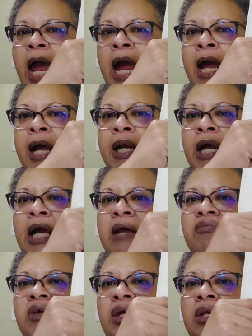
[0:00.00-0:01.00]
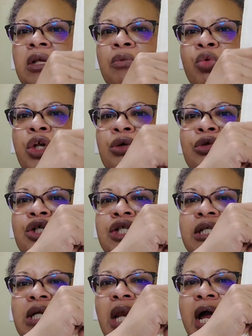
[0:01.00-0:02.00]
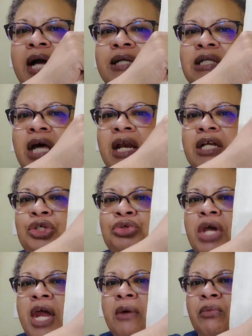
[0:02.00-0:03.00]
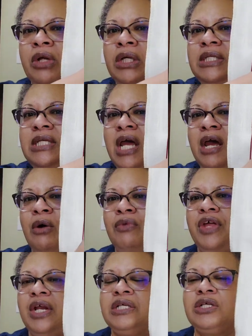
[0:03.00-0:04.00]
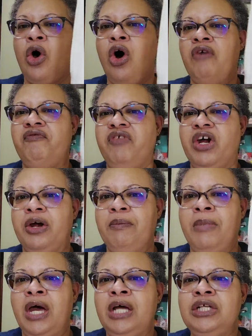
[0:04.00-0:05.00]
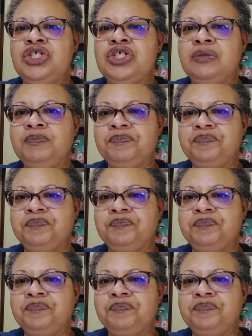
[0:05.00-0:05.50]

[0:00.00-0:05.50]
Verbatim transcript: And even when you just glance at it, you can't really tell that it's off very much.